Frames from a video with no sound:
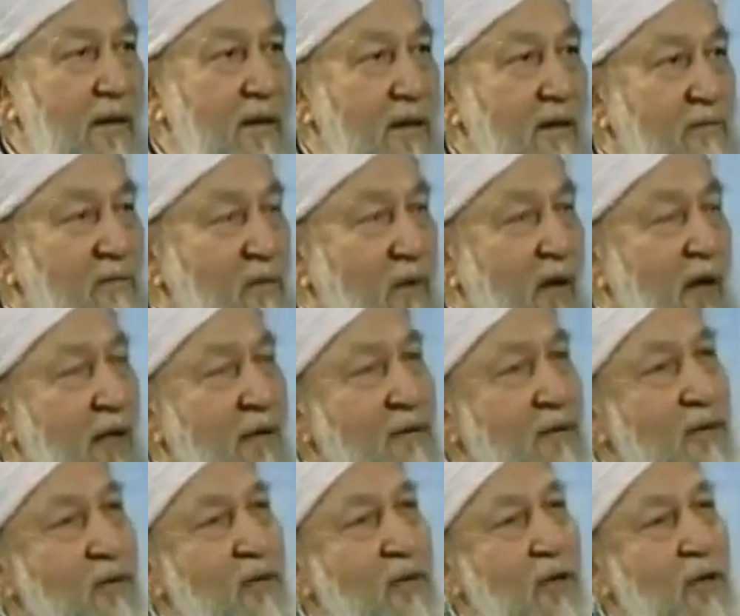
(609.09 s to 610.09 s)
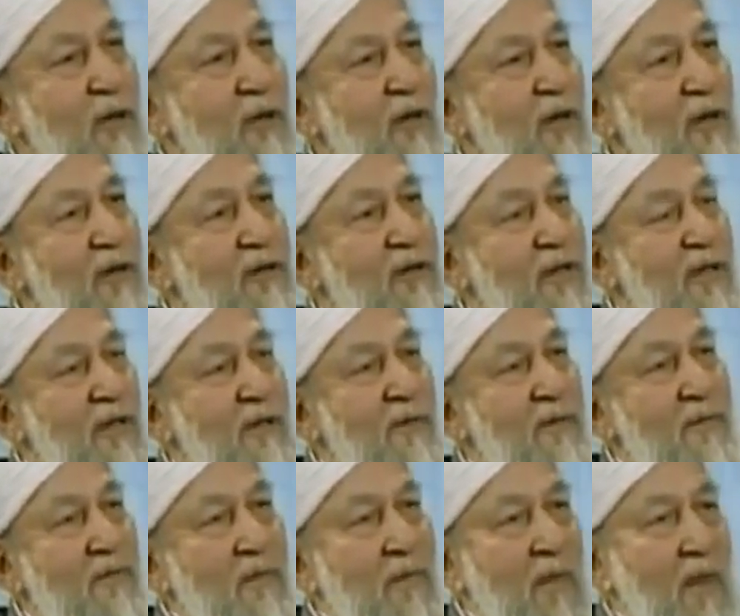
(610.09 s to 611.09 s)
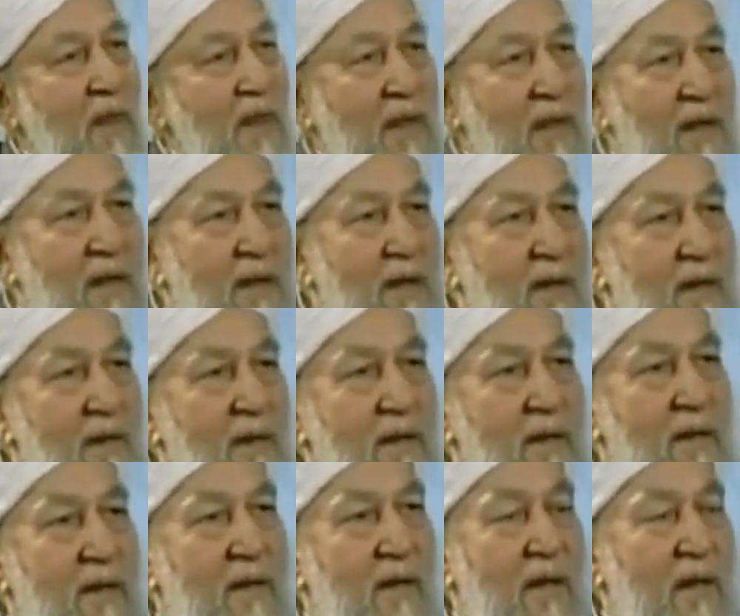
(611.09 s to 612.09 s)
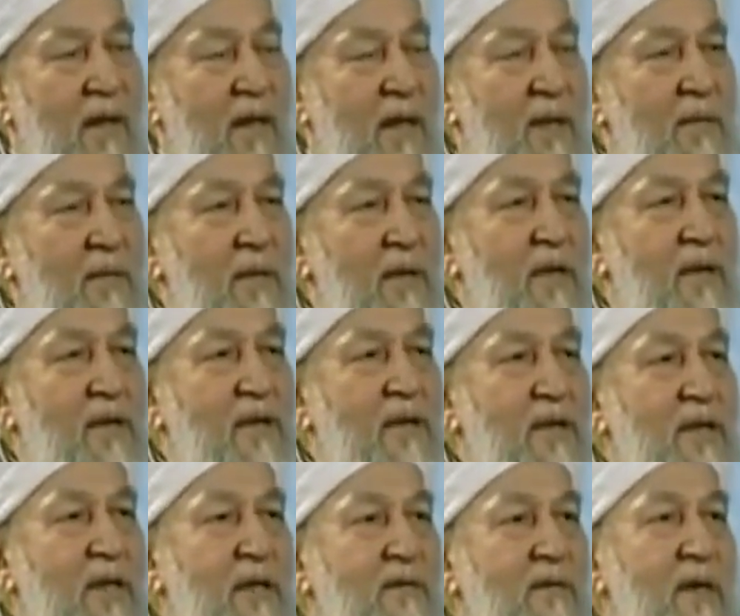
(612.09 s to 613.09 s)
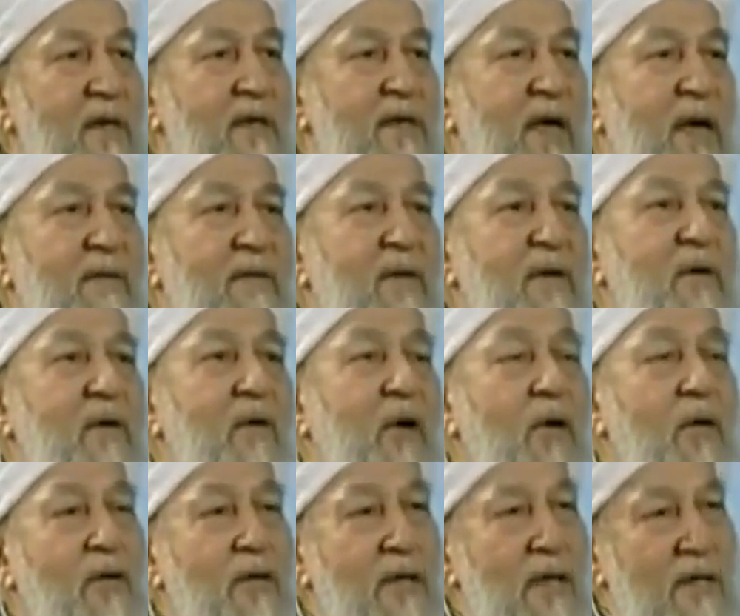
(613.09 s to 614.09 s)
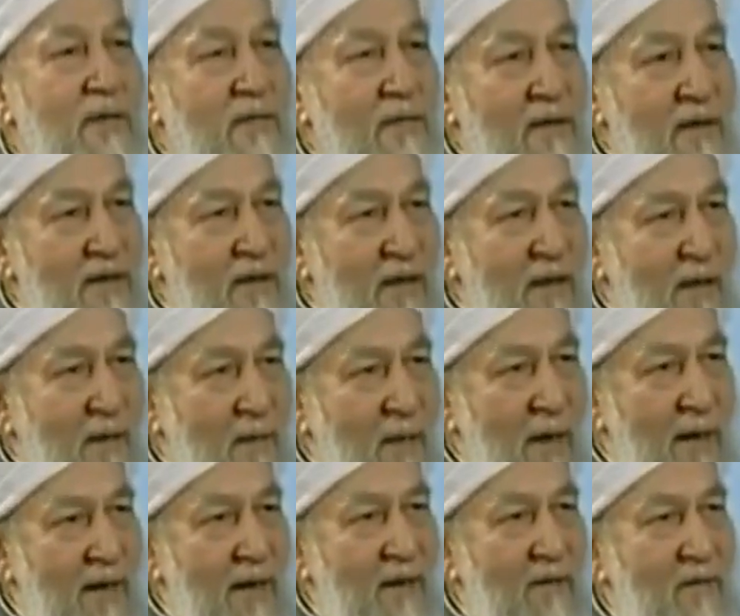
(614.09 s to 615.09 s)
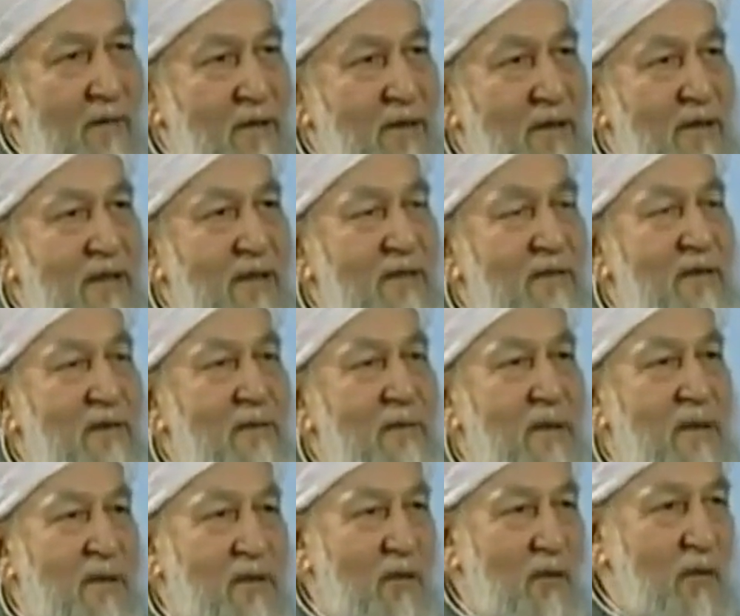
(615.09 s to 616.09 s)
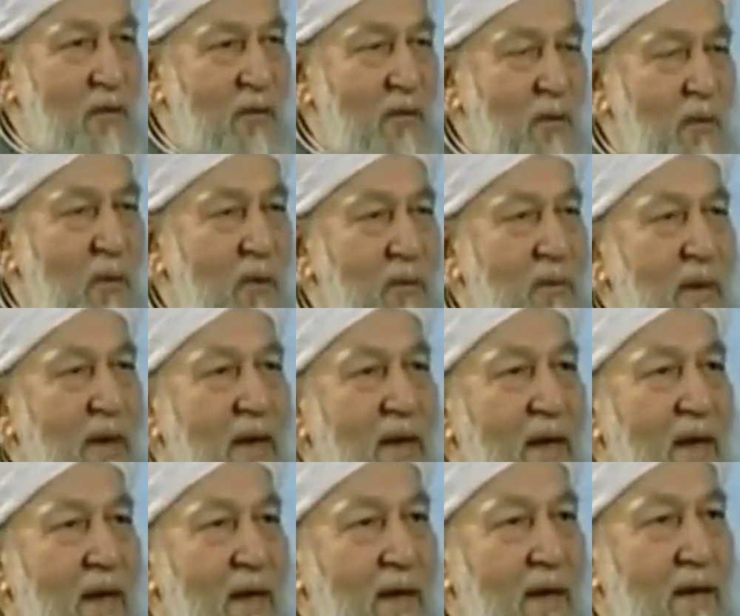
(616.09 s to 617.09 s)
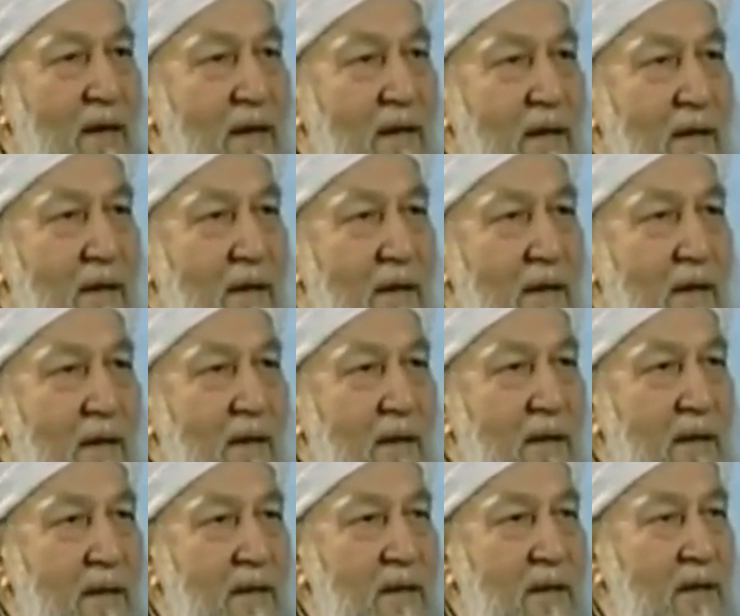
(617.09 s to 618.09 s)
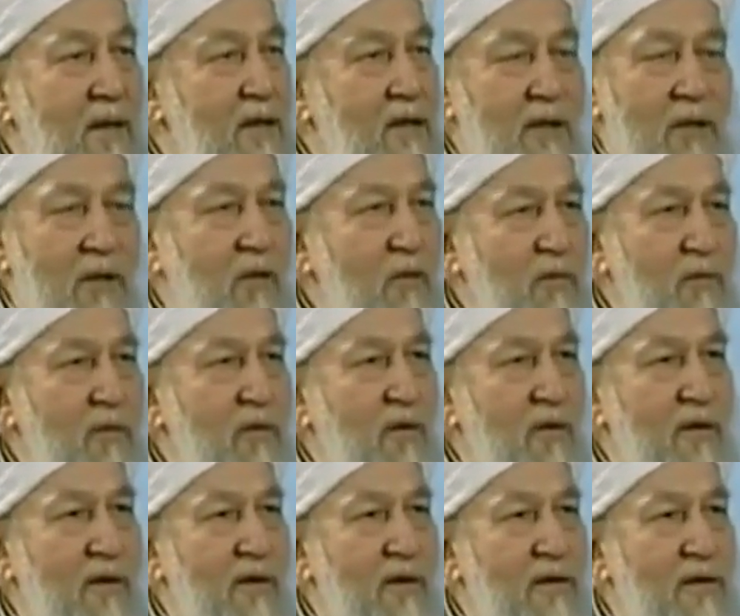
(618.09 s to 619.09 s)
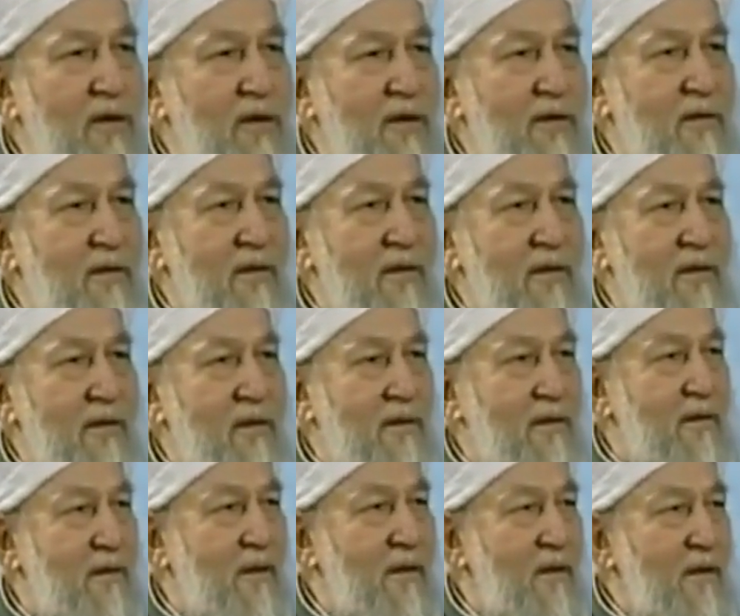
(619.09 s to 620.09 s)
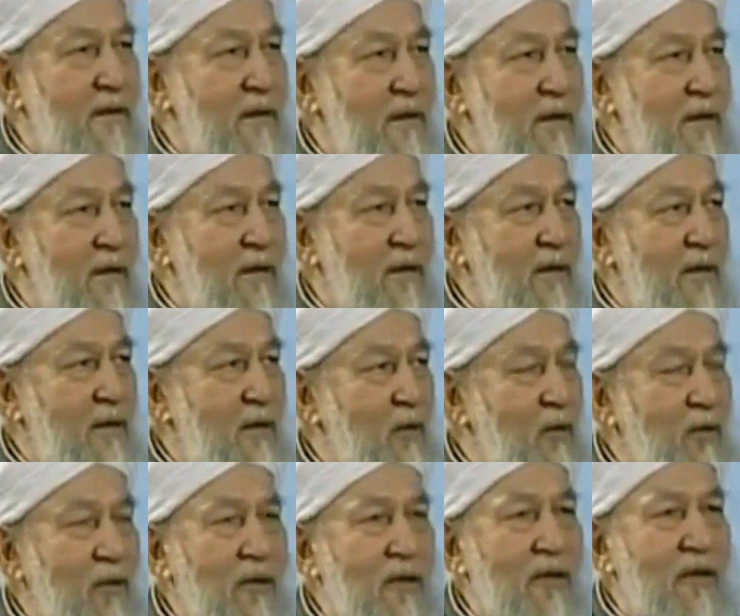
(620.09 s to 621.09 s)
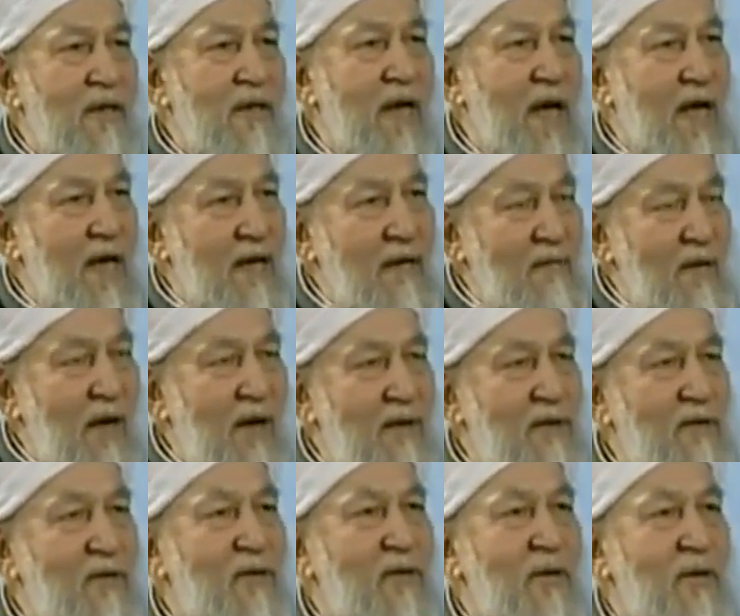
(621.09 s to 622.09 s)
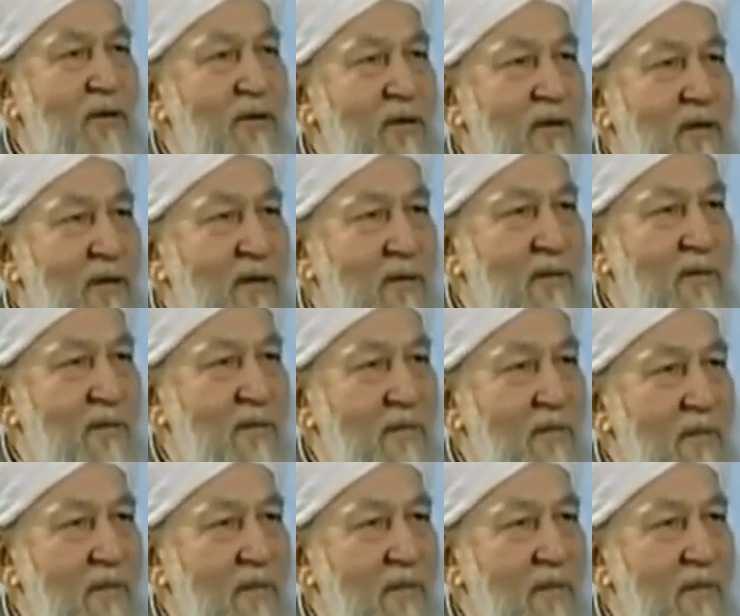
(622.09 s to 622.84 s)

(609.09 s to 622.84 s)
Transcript: If Muhammad can be conceived as having not delivered the Amana which he was bestowed upon by Allah, it's kufr, it is uh, a total denial of Muhammad